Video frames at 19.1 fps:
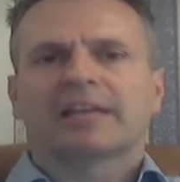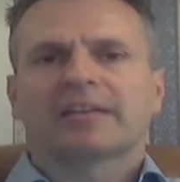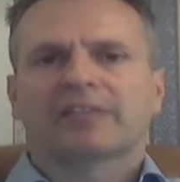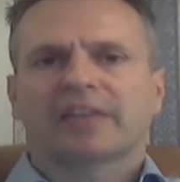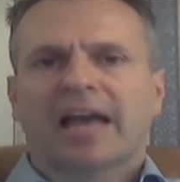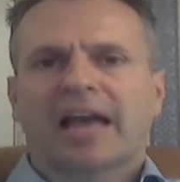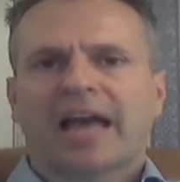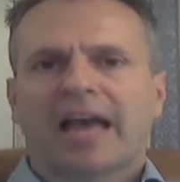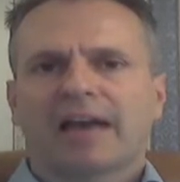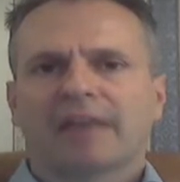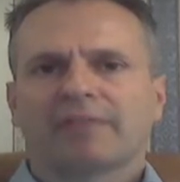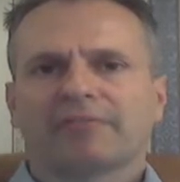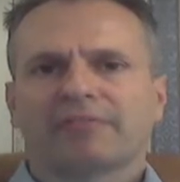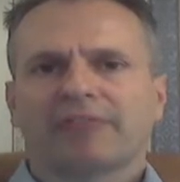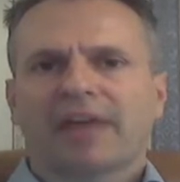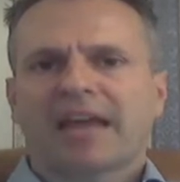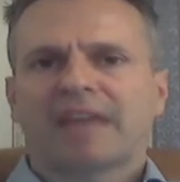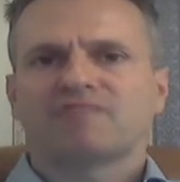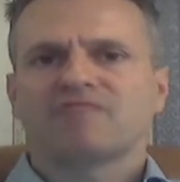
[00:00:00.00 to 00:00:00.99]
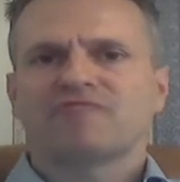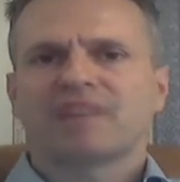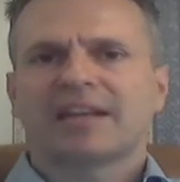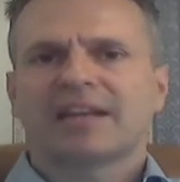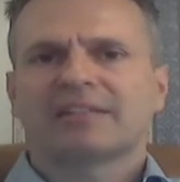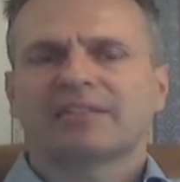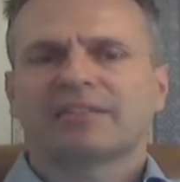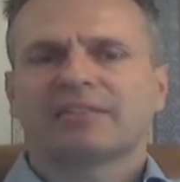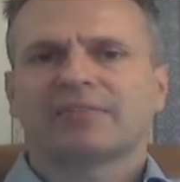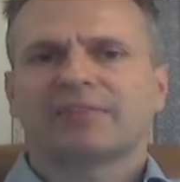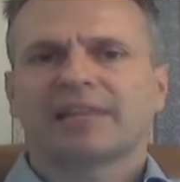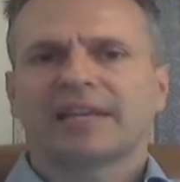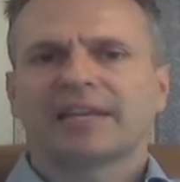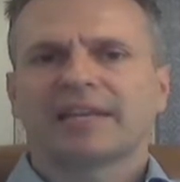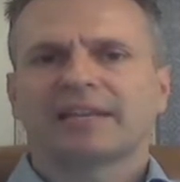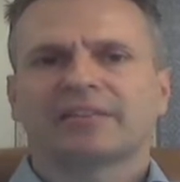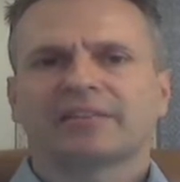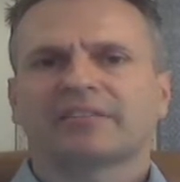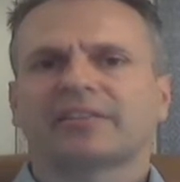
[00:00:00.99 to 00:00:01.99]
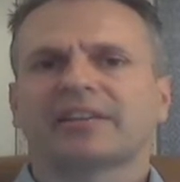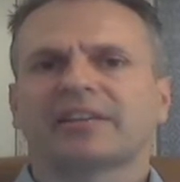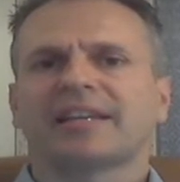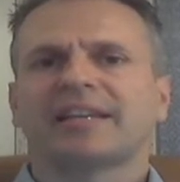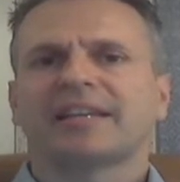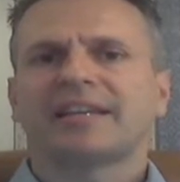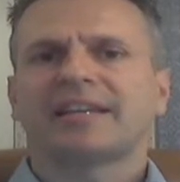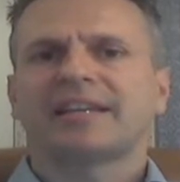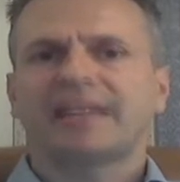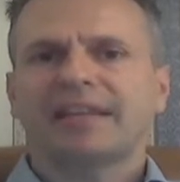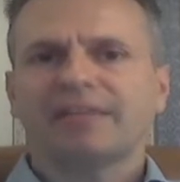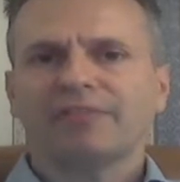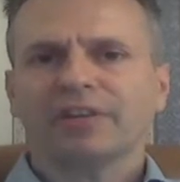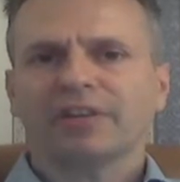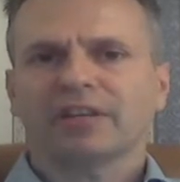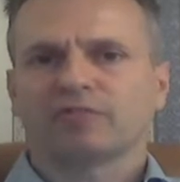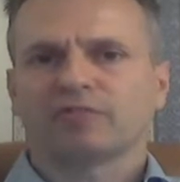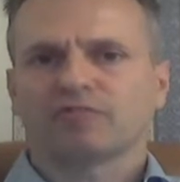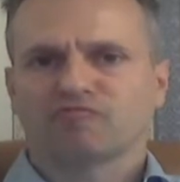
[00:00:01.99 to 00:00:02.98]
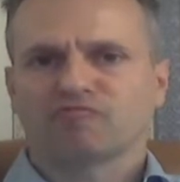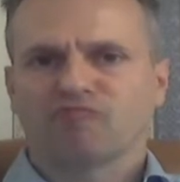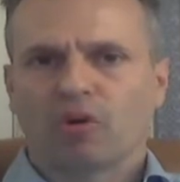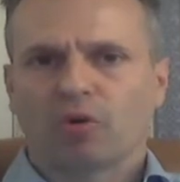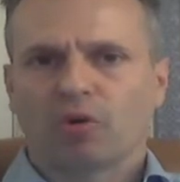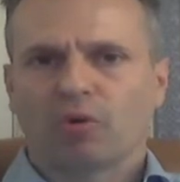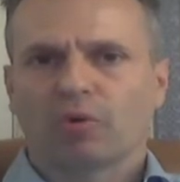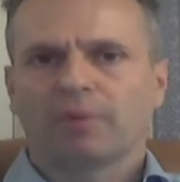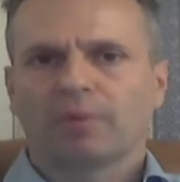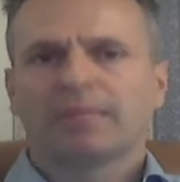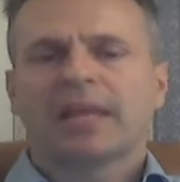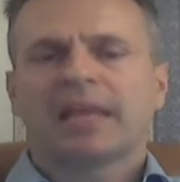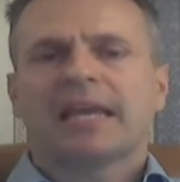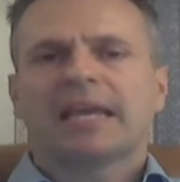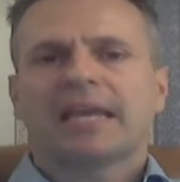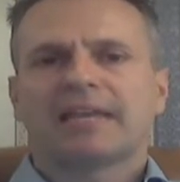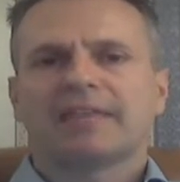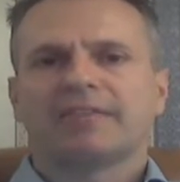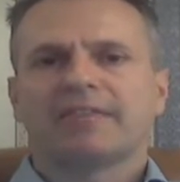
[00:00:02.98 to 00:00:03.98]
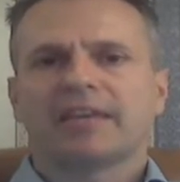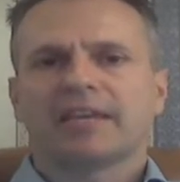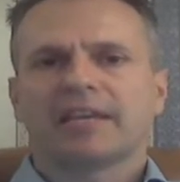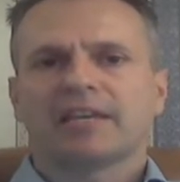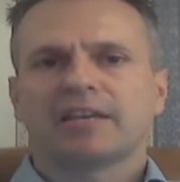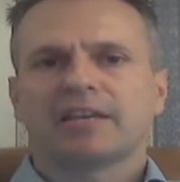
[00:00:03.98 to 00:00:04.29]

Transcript: to have a relatively significant role in the